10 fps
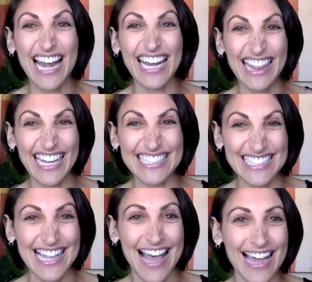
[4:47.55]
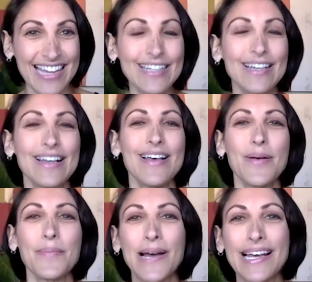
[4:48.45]
She kind of let it slide.
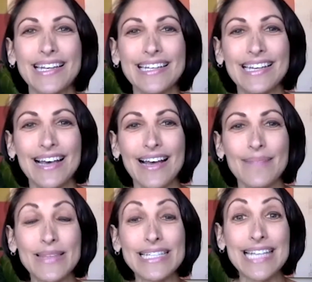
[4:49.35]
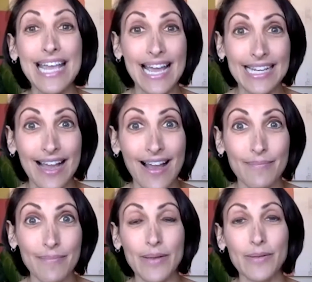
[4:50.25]
But the day I got
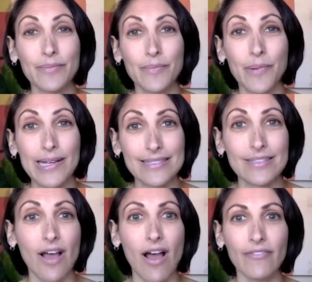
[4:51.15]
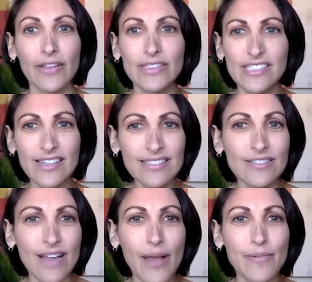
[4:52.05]
my braces off,
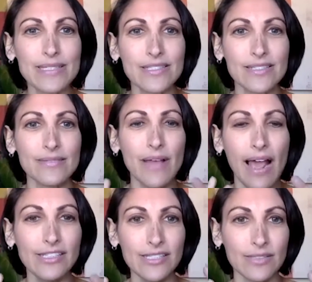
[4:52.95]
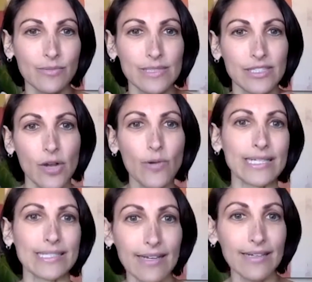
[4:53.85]
I just was so
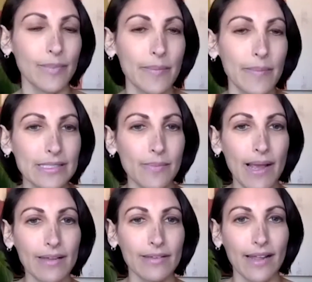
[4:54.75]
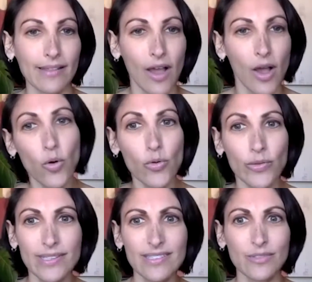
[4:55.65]
excited by my smile, and I thought, oh,
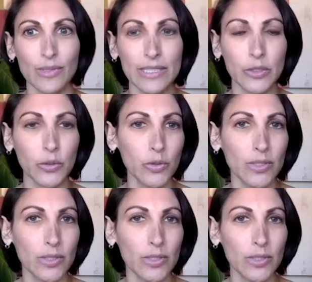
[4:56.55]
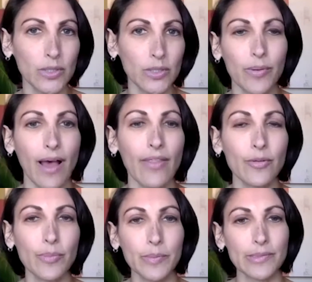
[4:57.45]
this is really cool. I want to help
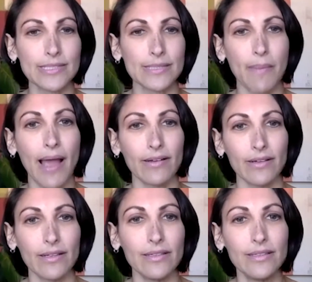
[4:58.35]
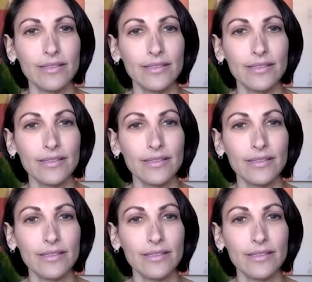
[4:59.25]
other people smile.